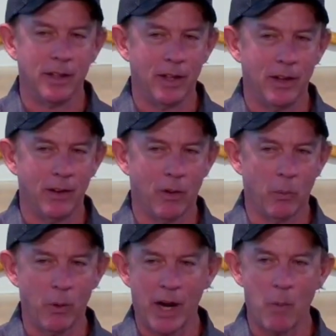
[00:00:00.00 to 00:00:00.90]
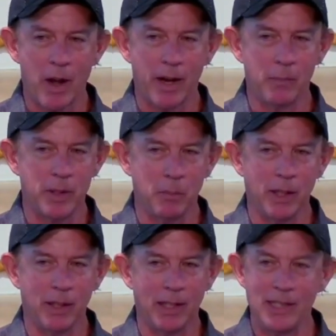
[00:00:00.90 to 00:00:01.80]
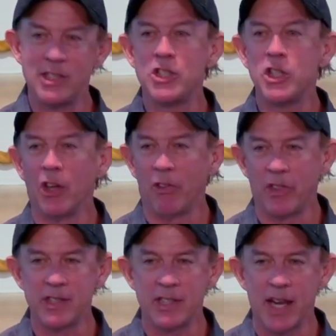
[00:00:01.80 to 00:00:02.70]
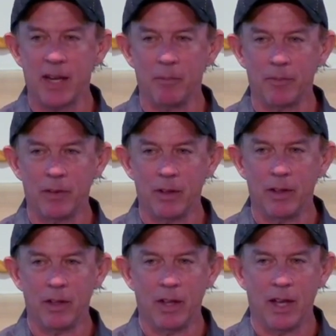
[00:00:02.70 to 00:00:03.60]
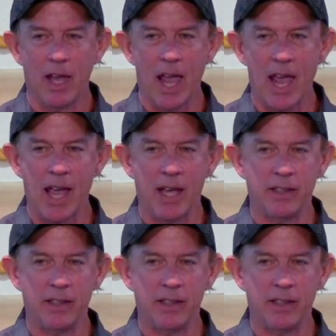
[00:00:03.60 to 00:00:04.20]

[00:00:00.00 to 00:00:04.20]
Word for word: or what I want Him to be. He's still the same. And